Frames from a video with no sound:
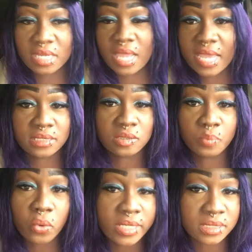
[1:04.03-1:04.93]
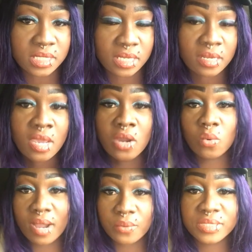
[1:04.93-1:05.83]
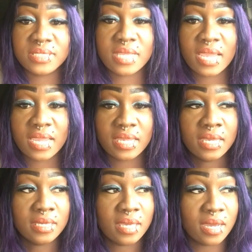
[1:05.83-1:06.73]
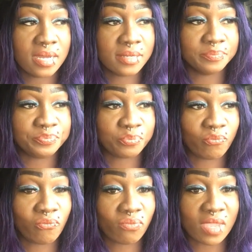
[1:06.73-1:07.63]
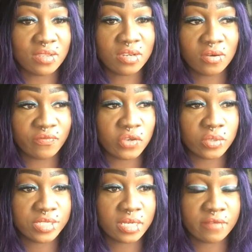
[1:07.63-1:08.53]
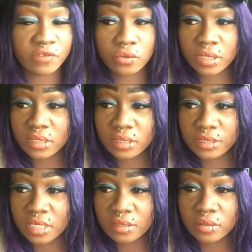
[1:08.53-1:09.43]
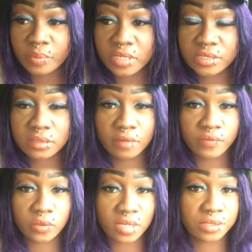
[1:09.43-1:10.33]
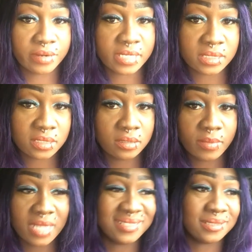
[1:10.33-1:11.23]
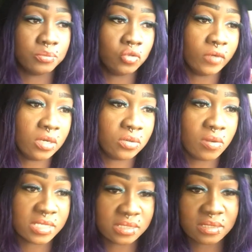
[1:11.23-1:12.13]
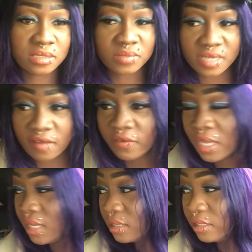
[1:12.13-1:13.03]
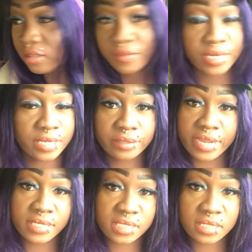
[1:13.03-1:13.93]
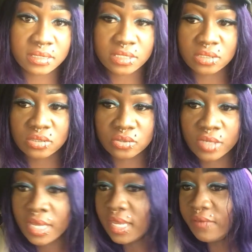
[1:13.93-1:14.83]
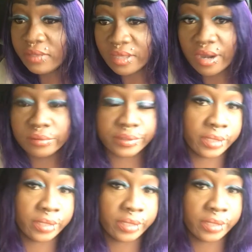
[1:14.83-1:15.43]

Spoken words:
it has its points in it where I would say, you know, if you are a younger person, if you're under 18, you might just move on, go listen to some stuff, you know, that under 18s listen to, even though